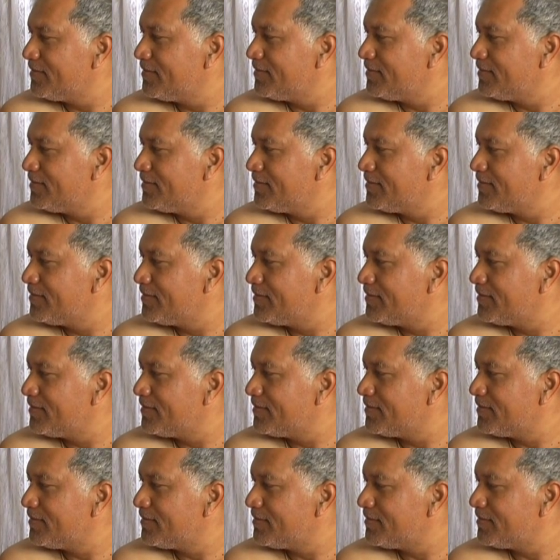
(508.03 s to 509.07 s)

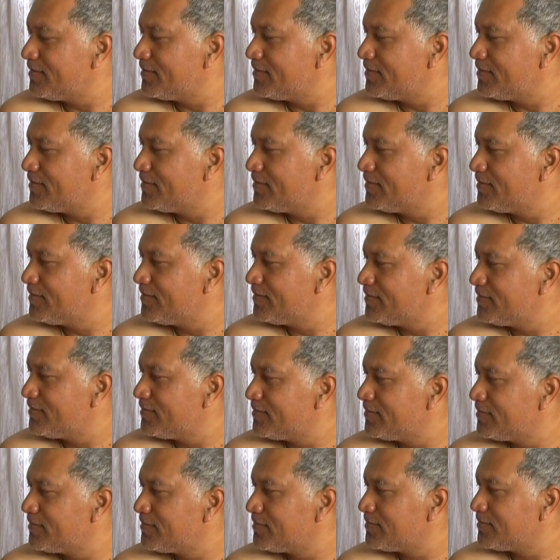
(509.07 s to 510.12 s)

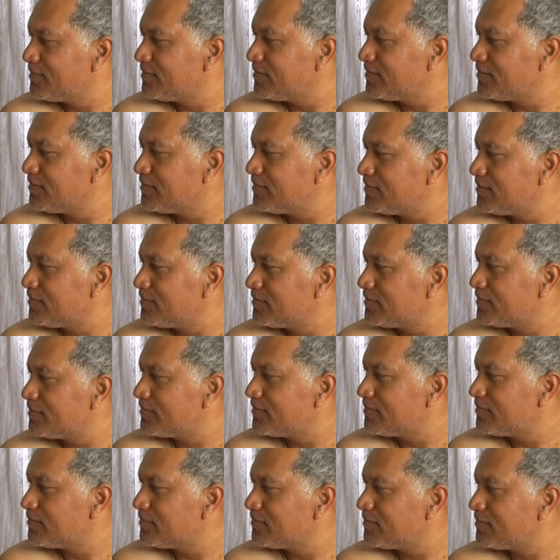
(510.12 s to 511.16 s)

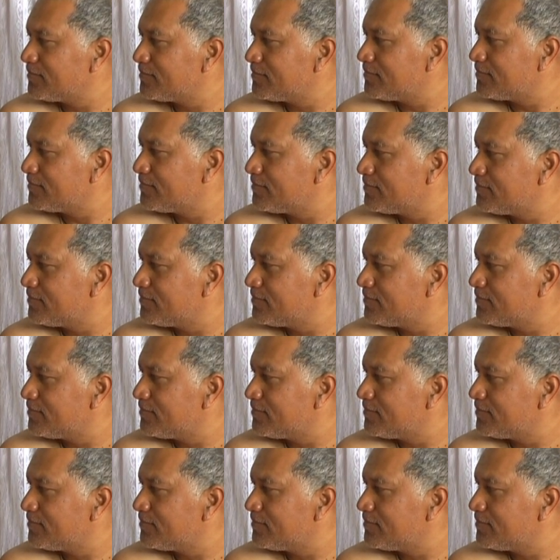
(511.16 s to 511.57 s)
(not speaking)